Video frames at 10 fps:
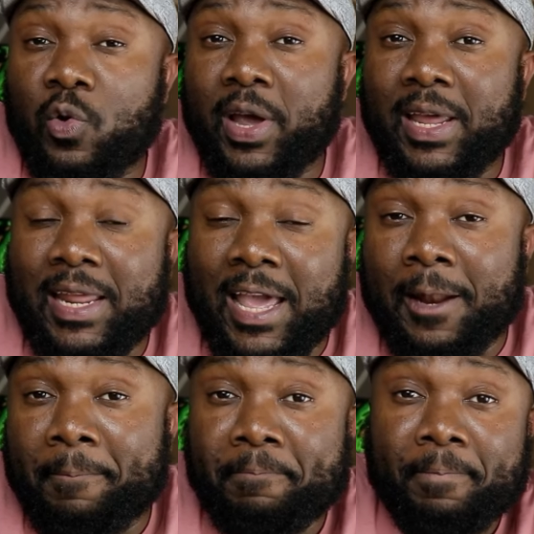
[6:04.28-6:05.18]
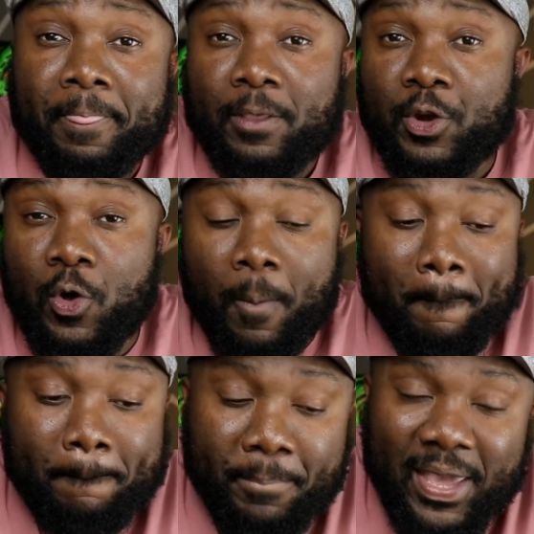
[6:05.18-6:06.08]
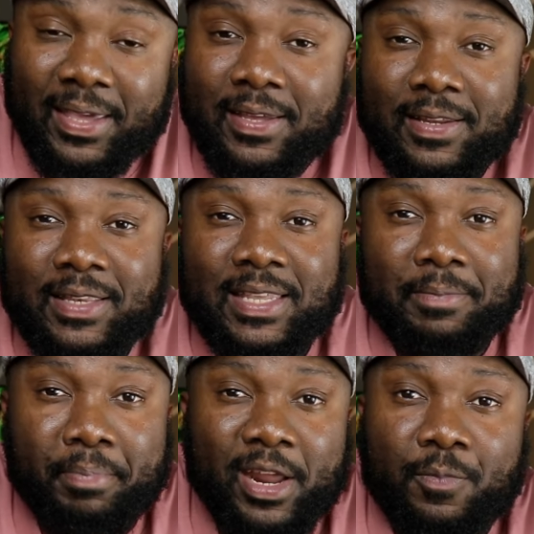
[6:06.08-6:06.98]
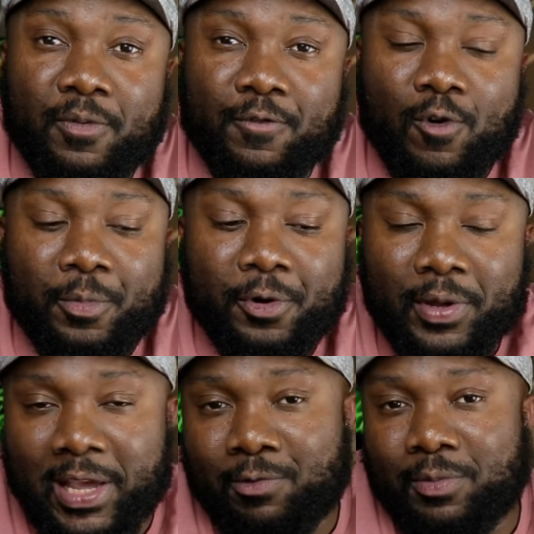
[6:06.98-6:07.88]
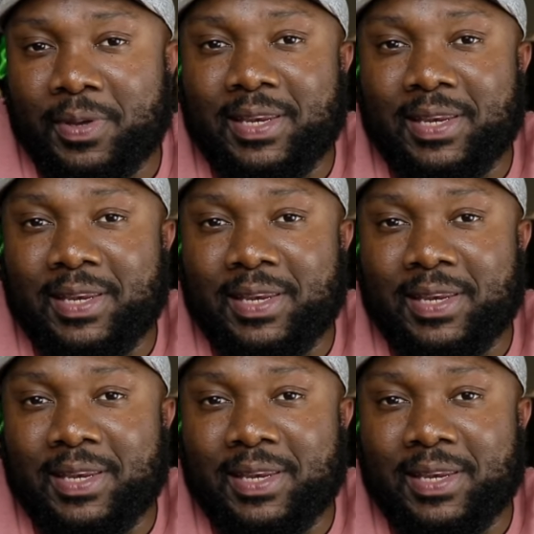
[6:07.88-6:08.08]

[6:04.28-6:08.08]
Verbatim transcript: to go ahead and, pick the better performer, it would